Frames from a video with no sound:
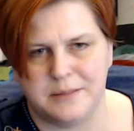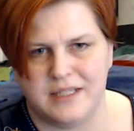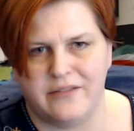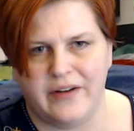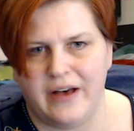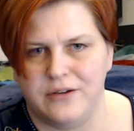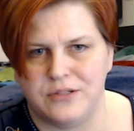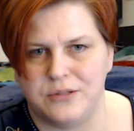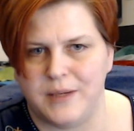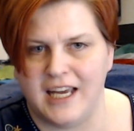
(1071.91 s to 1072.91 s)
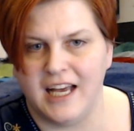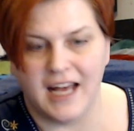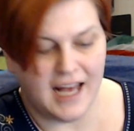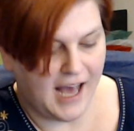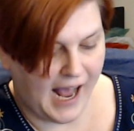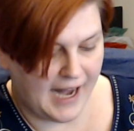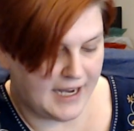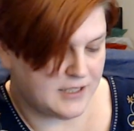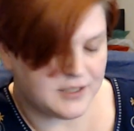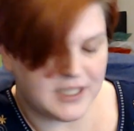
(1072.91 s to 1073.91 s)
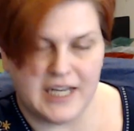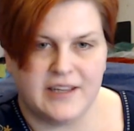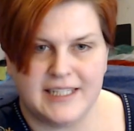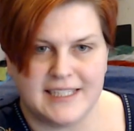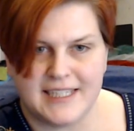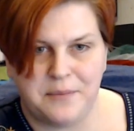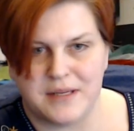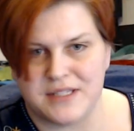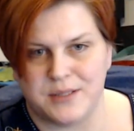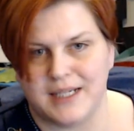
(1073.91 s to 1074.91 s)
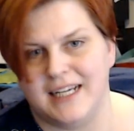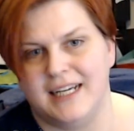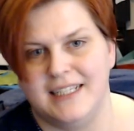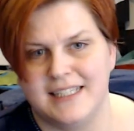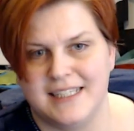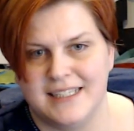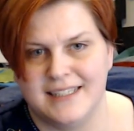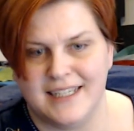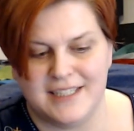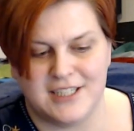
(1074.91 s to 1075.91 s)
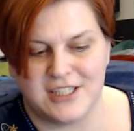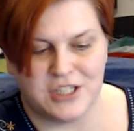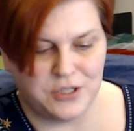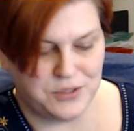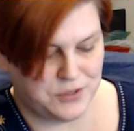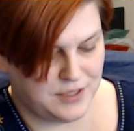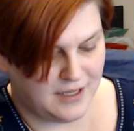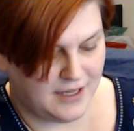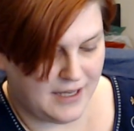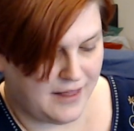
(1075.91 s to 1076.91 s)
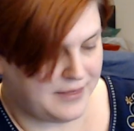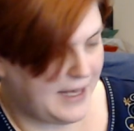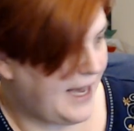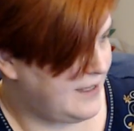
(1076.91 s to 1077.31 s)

value to me, and I don't care that it's got pencil grid lines. That just shows that